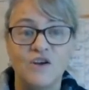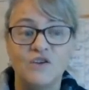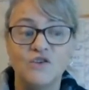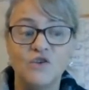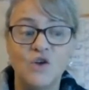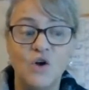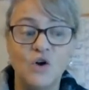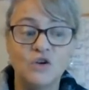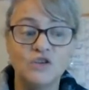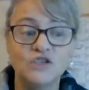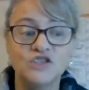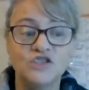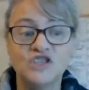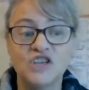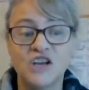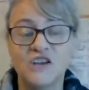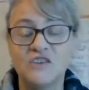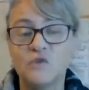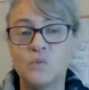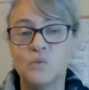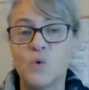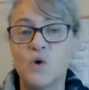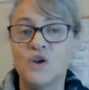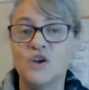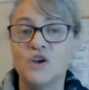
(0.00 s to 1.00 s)
not
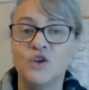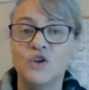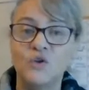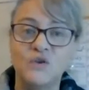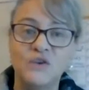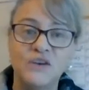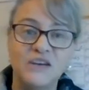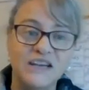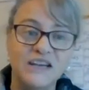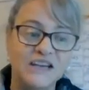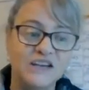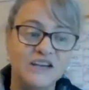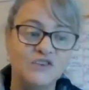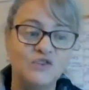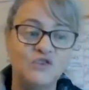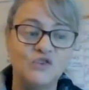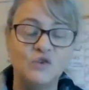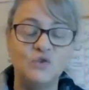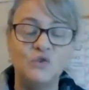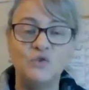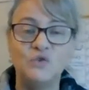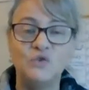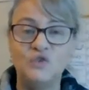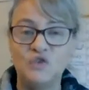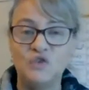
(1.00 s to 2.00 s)
just what you need
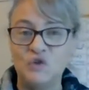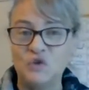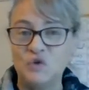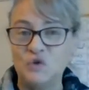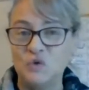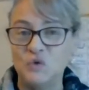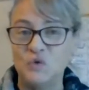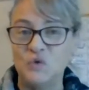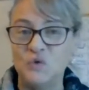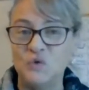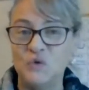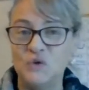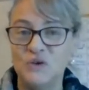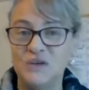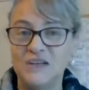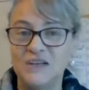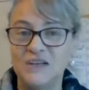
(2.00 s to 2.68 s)
to do.